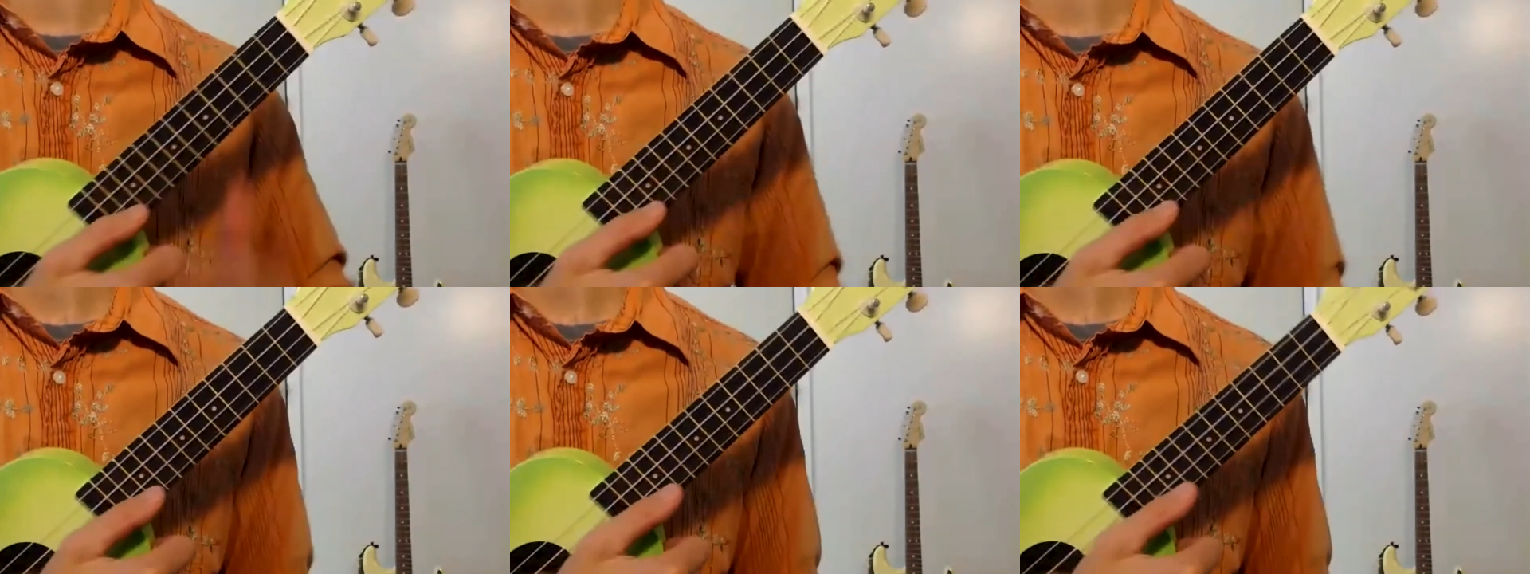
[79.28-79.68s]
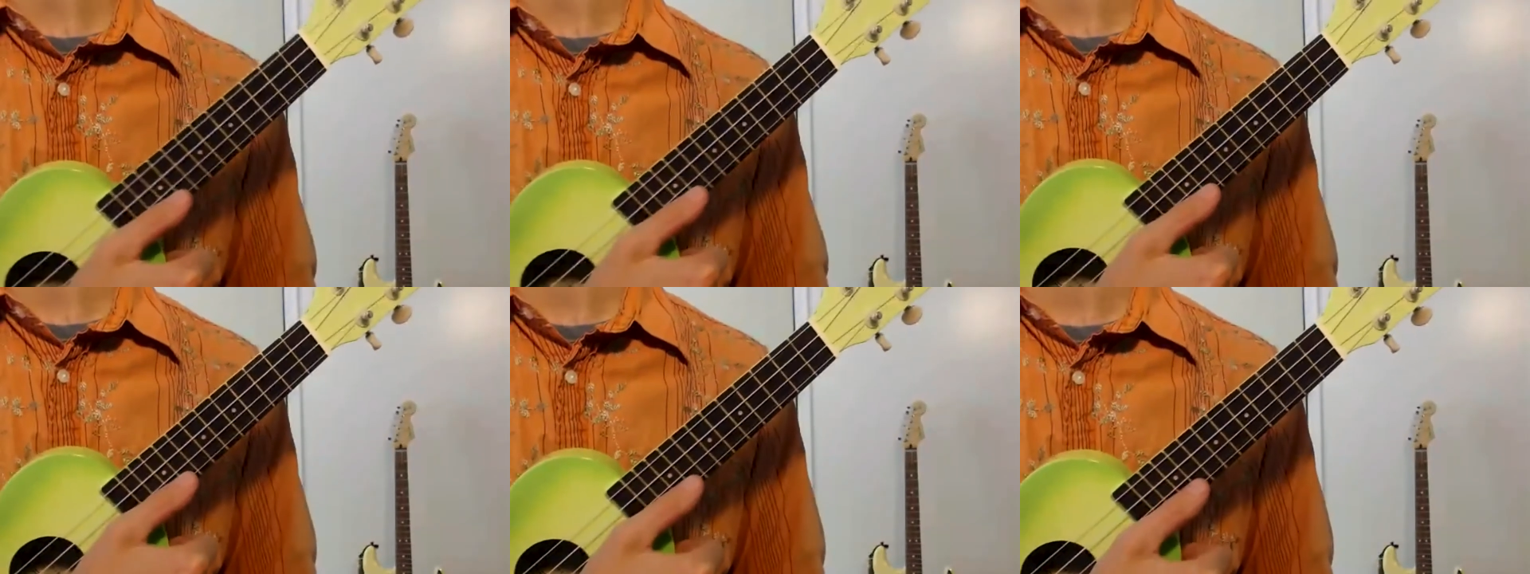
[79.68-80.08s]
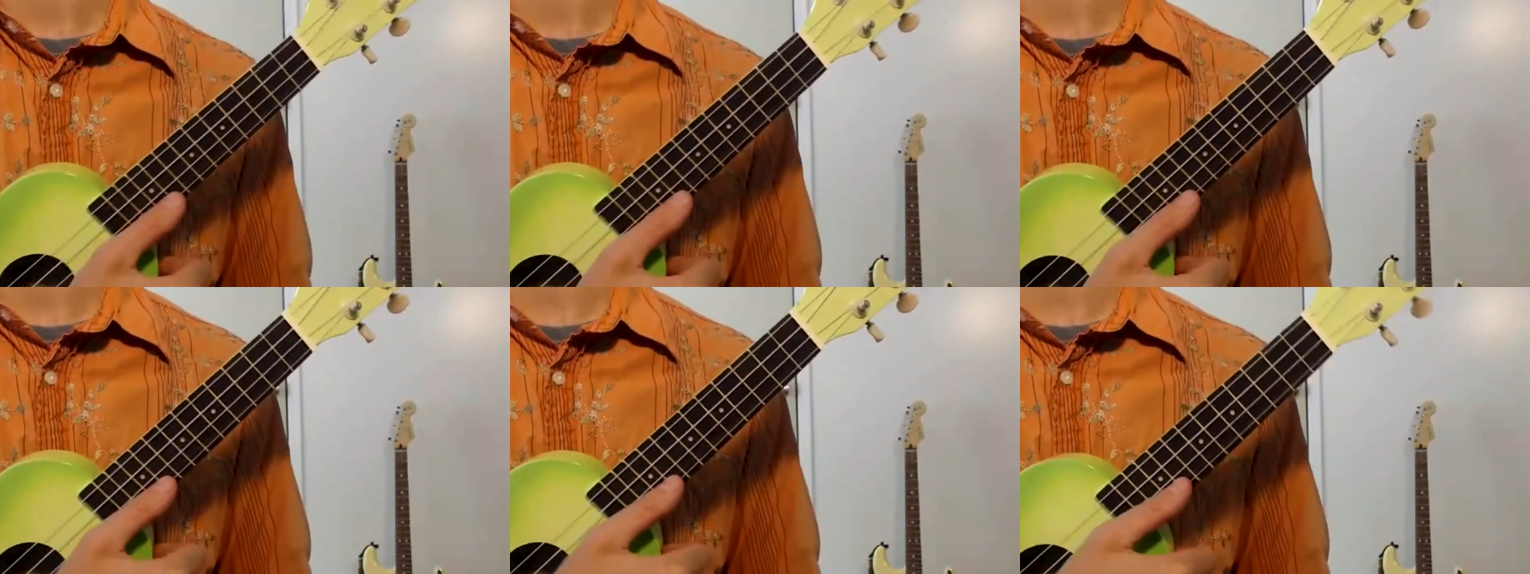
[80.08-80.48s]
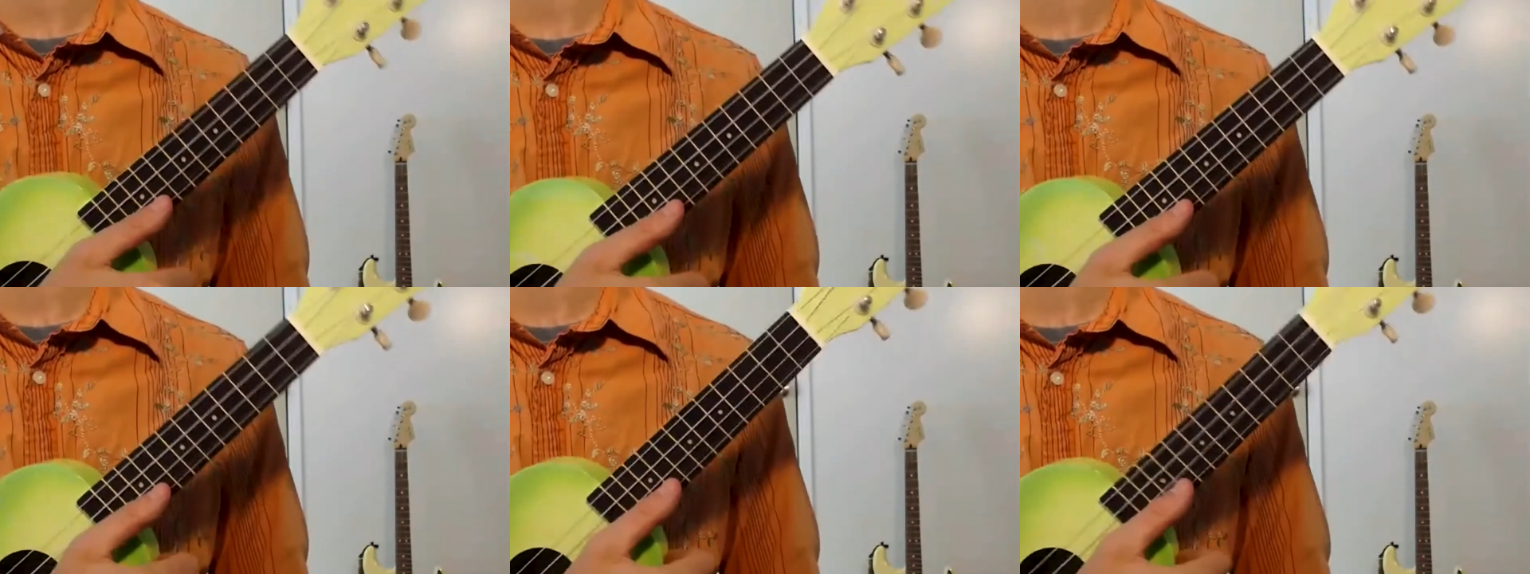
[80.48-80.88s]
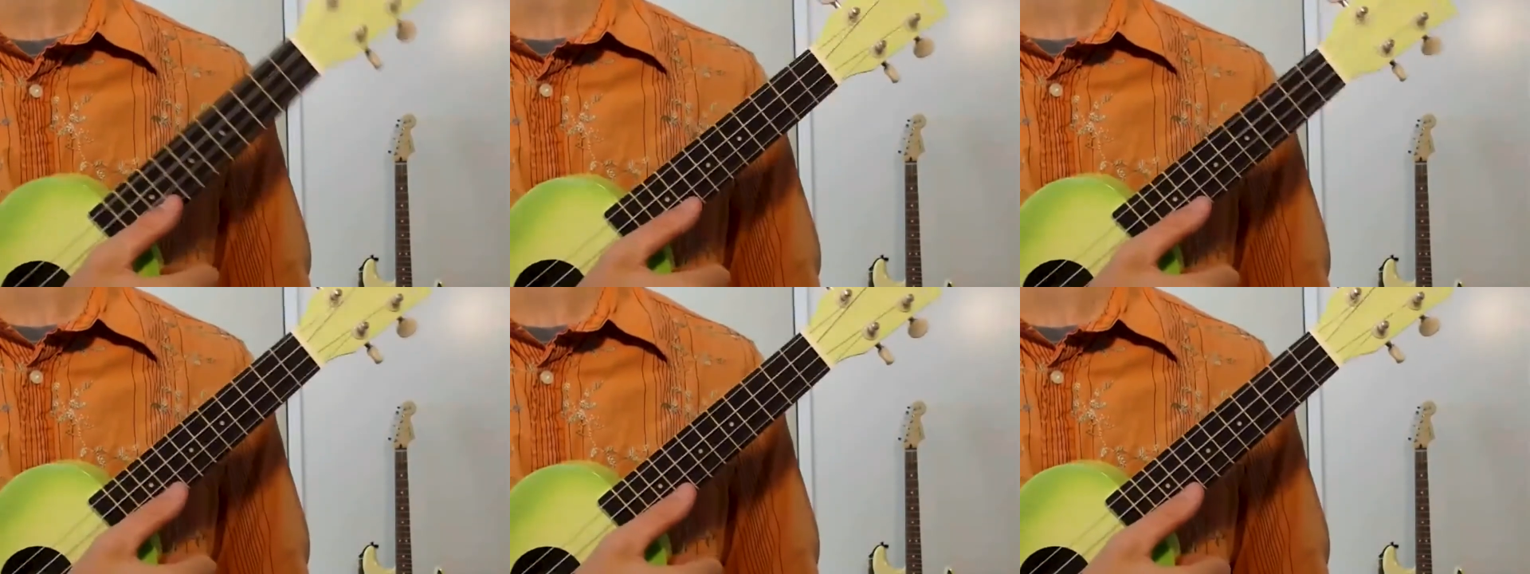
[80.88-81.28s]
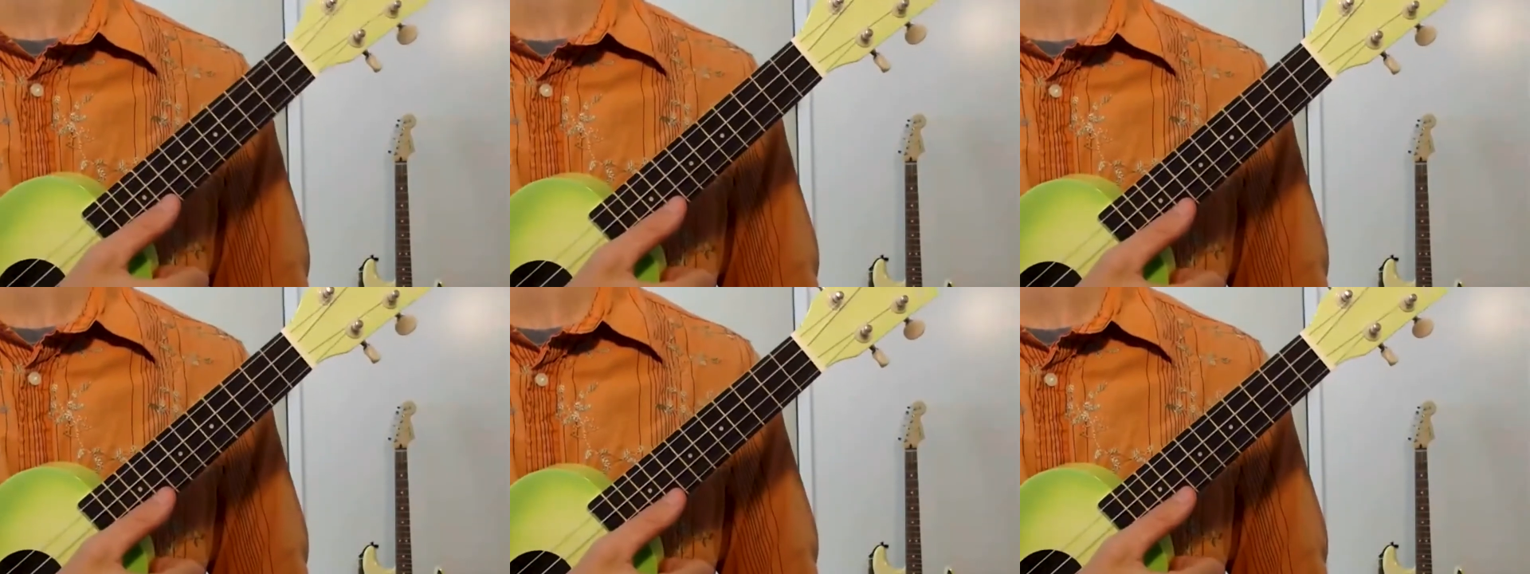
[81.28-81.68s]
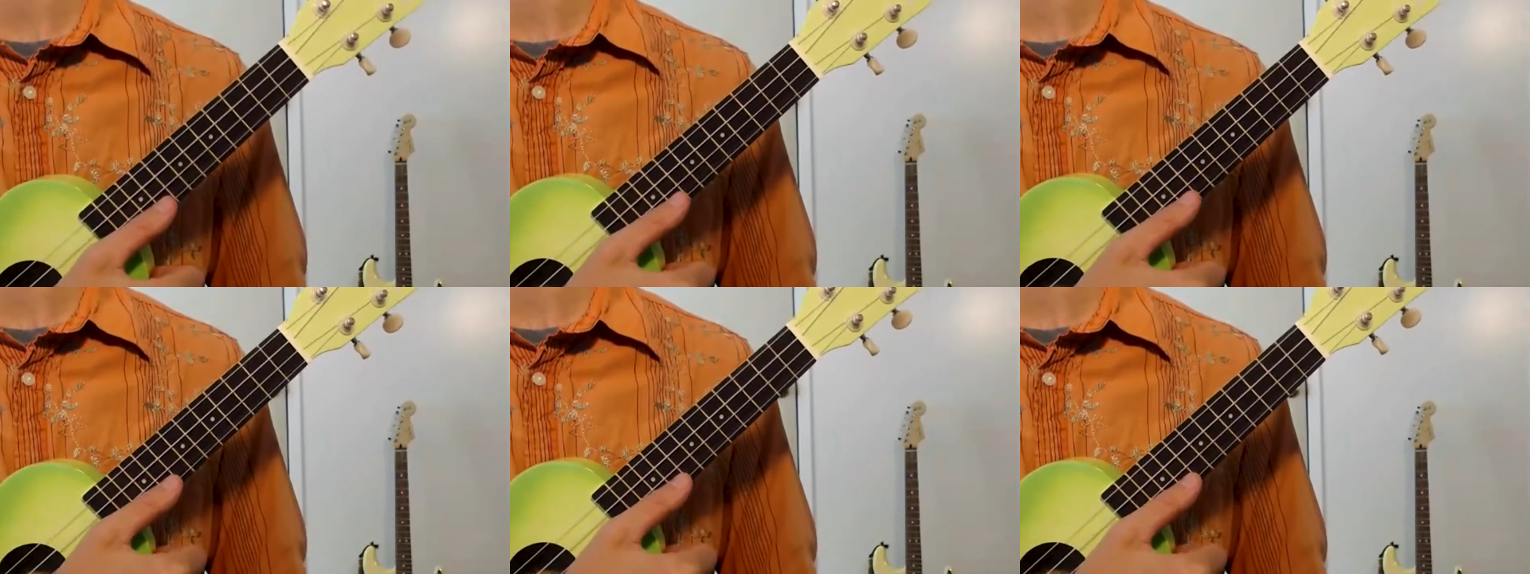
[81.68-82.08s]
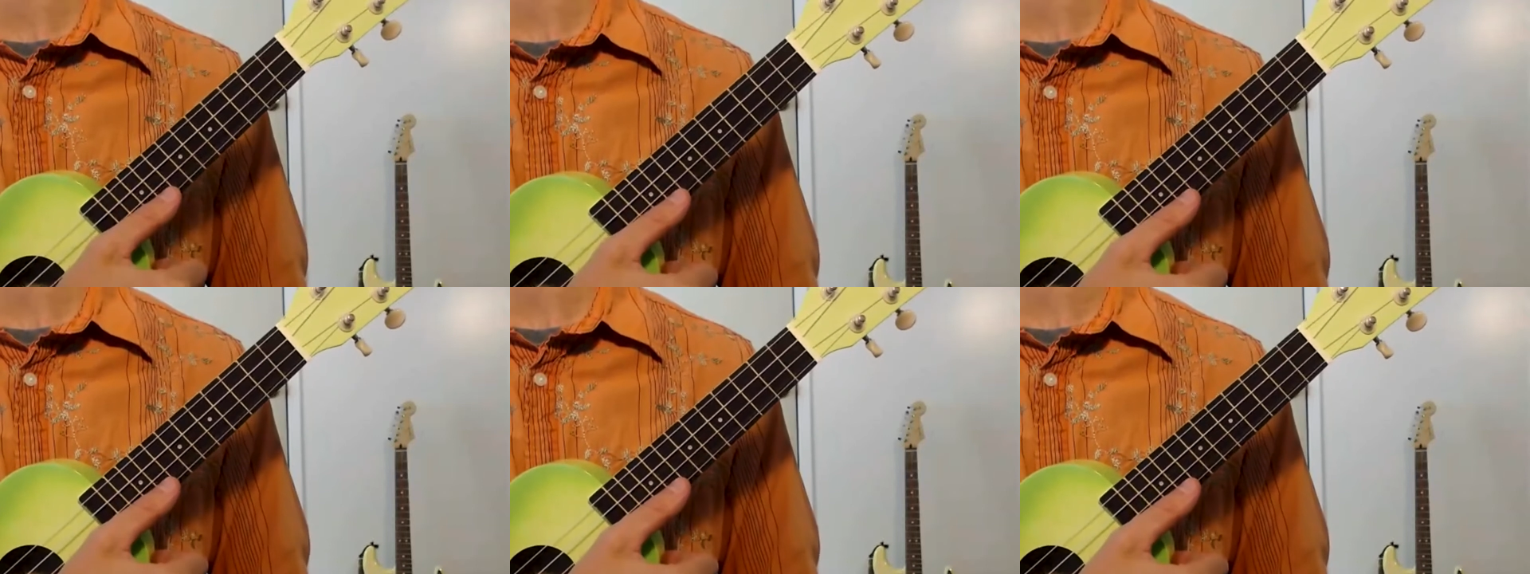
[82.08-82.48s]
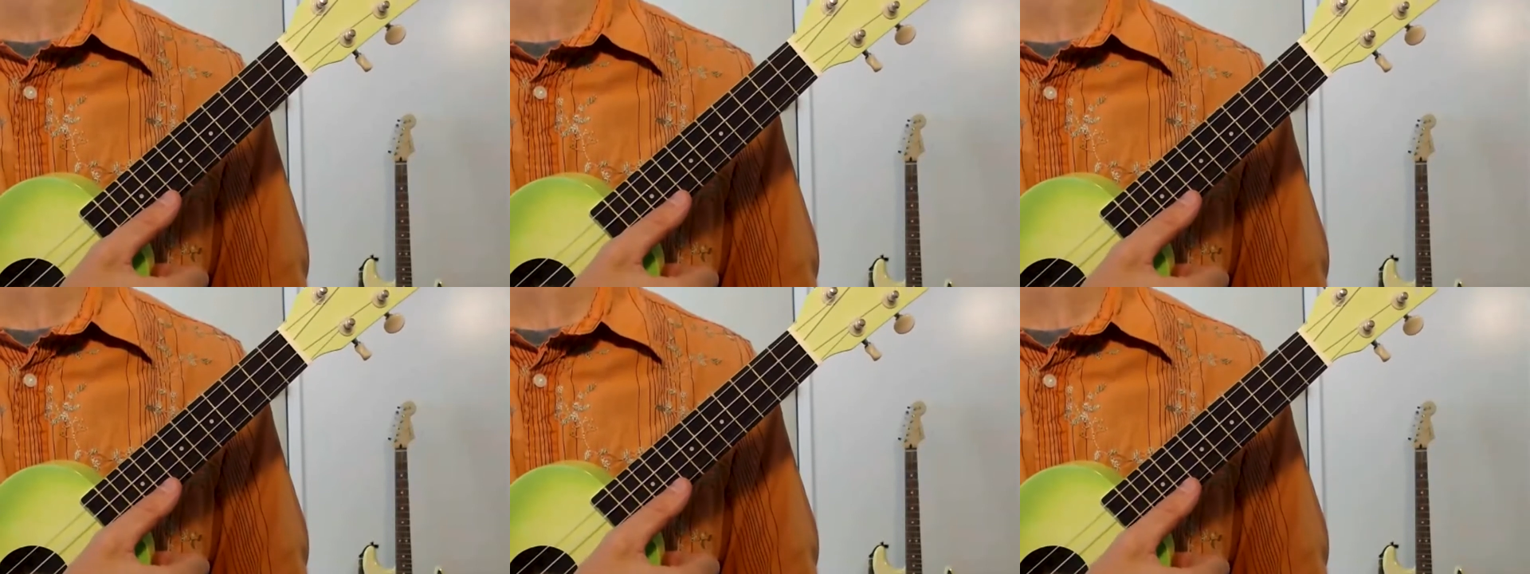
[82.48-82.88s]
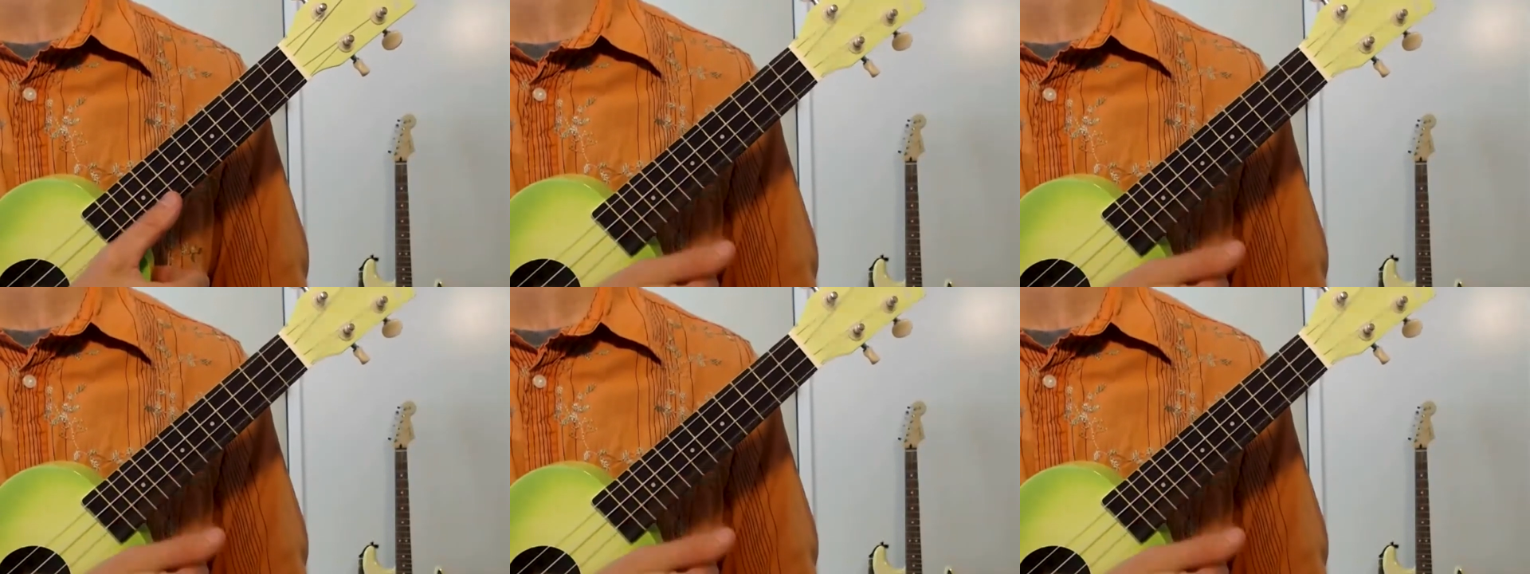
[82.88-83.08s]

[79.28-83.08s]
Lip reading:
No face is visible, so there are no lips to read.